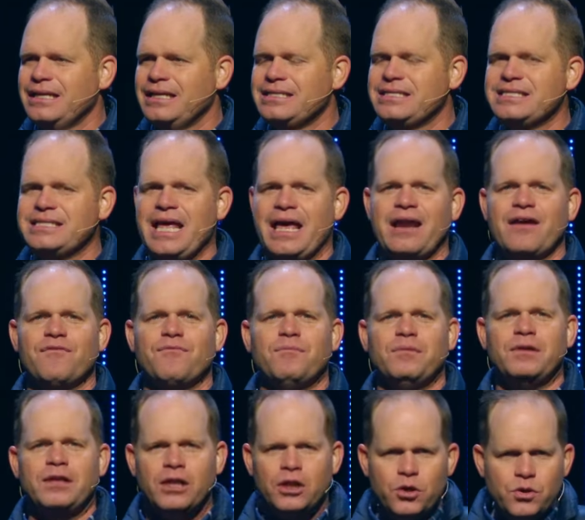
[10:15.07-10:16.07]
Instead of
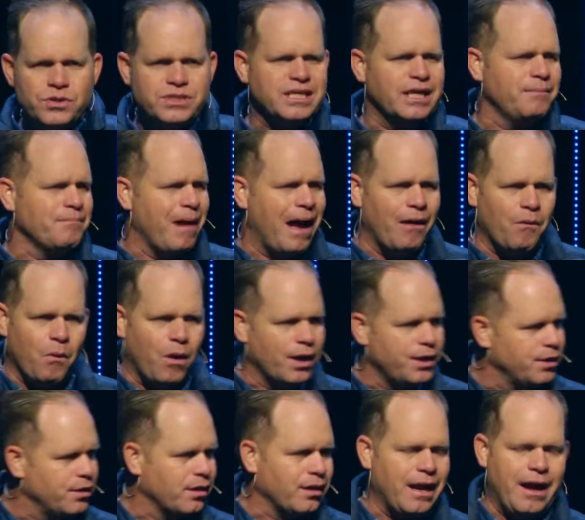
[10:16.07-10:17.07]
losing my
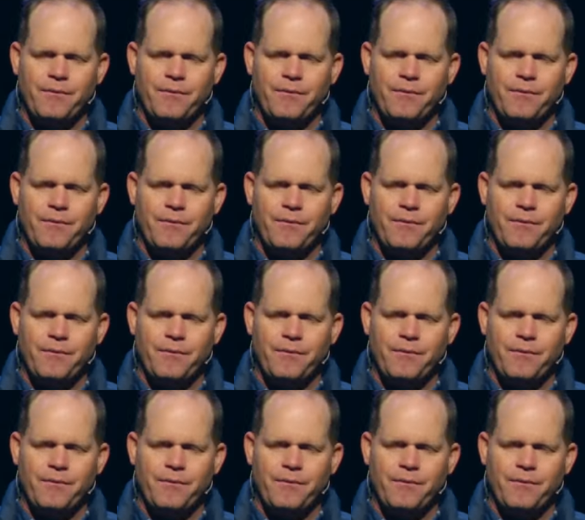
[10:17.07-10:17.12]
wonder,